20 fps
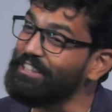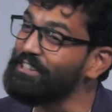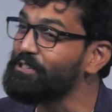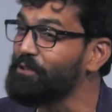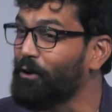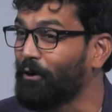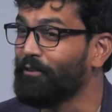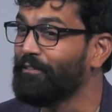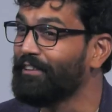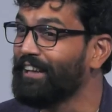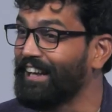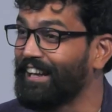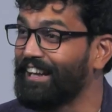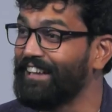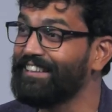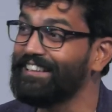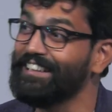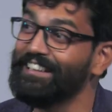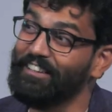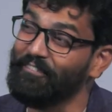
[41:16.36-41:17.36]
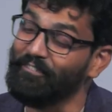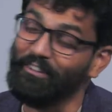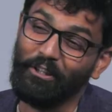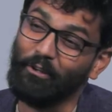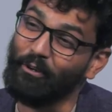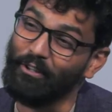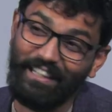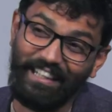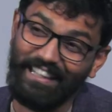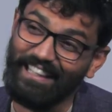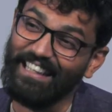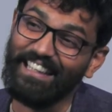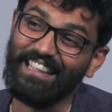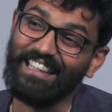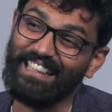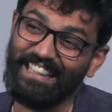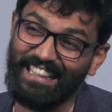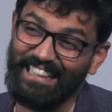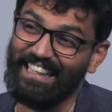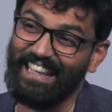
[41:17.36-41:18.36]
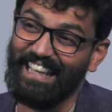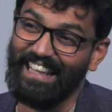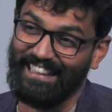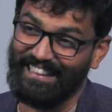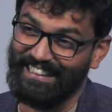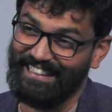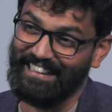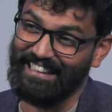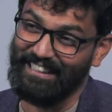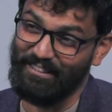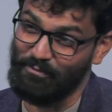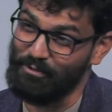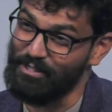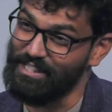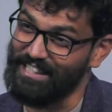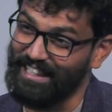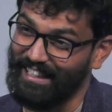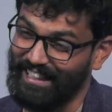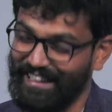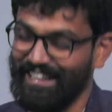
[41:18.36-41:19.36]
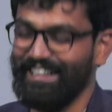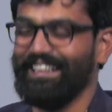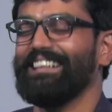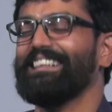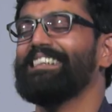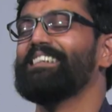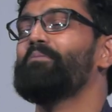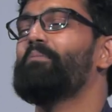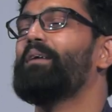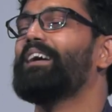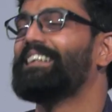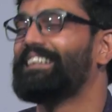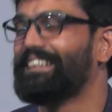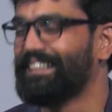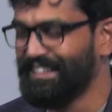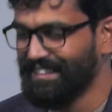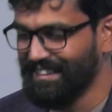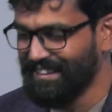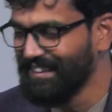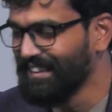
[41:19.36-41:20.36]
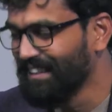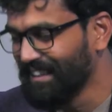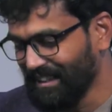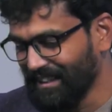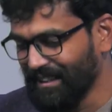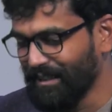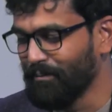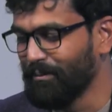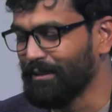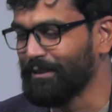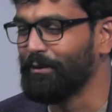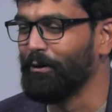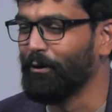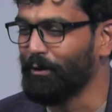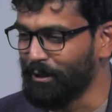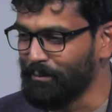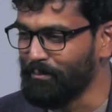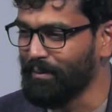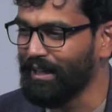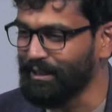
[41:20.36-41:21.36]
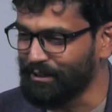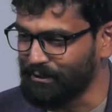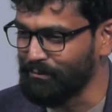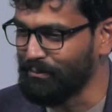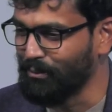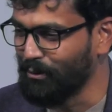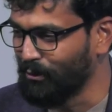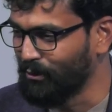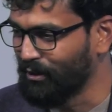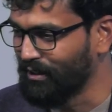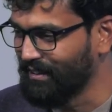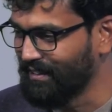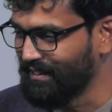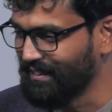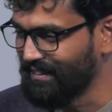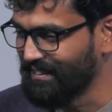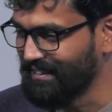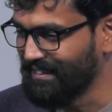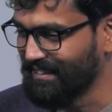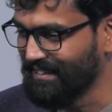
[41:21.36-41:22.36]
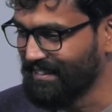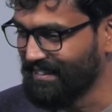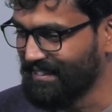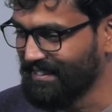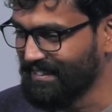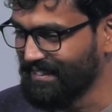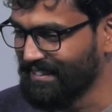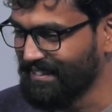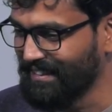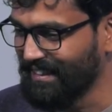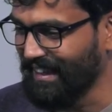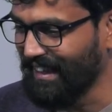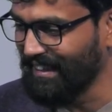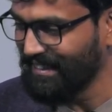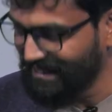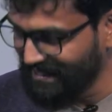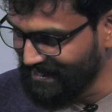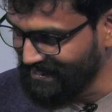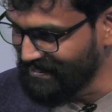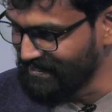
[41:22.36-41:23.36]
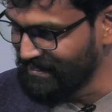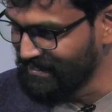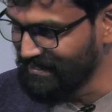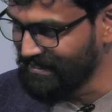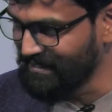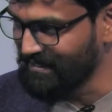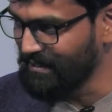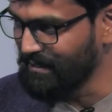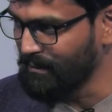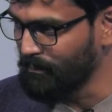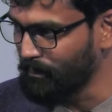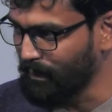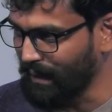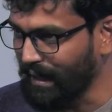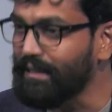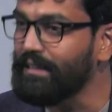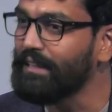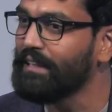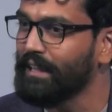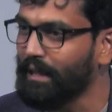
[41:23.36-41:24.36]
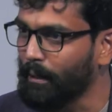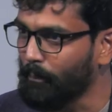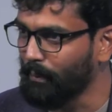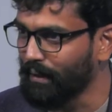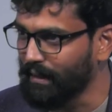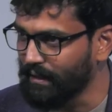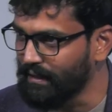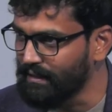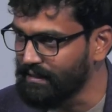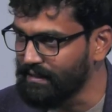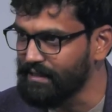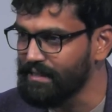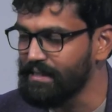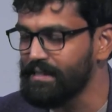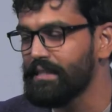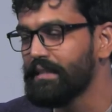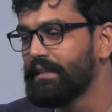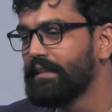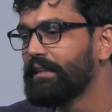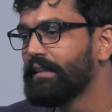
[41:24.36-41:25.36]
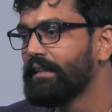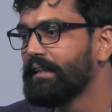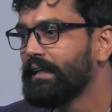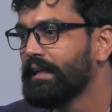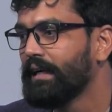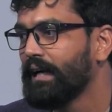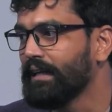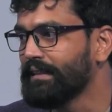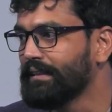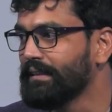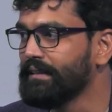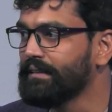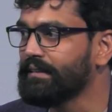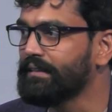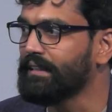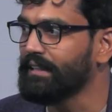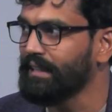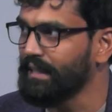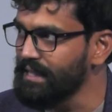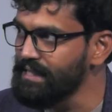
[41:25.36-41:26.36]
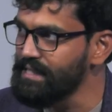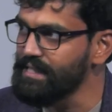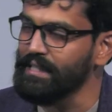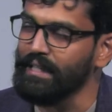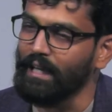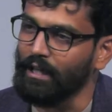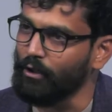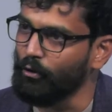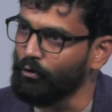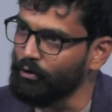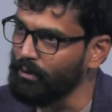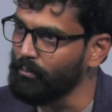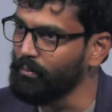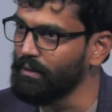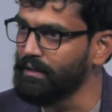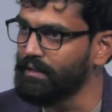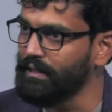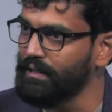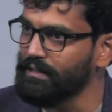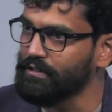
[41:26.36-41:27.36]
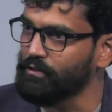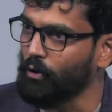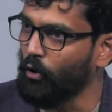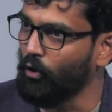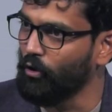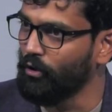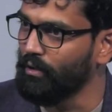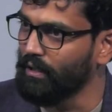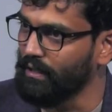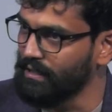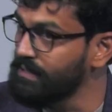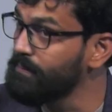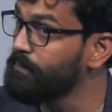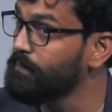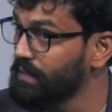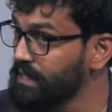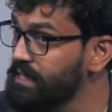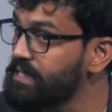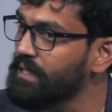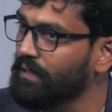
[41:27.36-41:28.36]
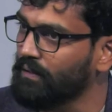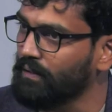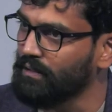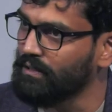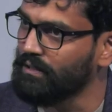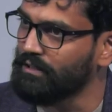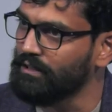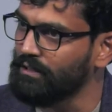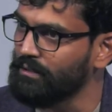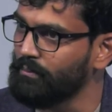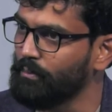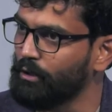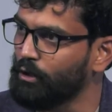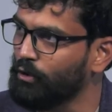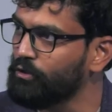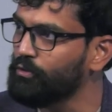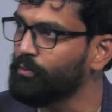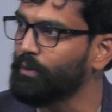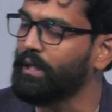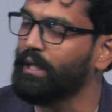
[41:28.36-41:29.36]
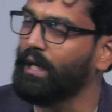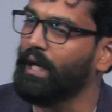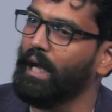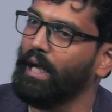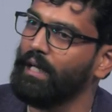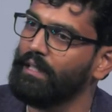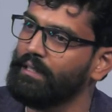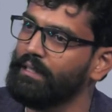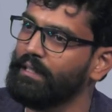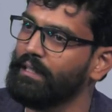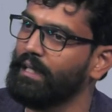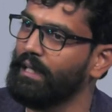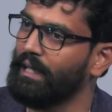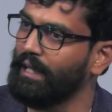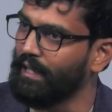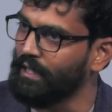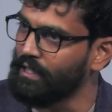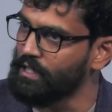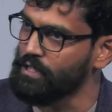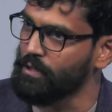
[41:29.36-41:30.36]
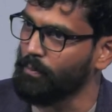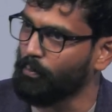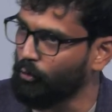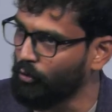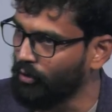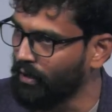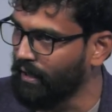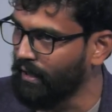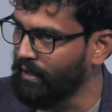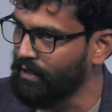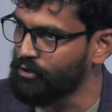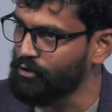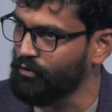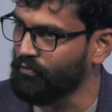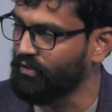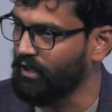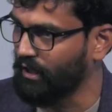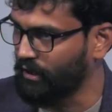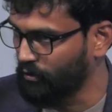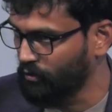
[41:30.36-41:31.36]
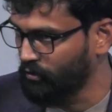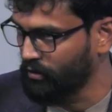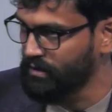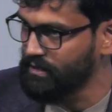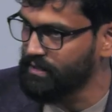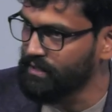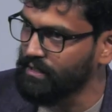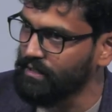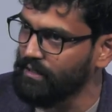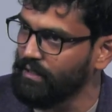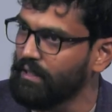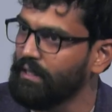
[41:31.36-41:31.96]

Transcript: solve that, we don't really need AI, I would say. but going back to more ethical, practical applied ethics, I think tracing accountability is a conundrum, because we are adding layers upon layers of technology,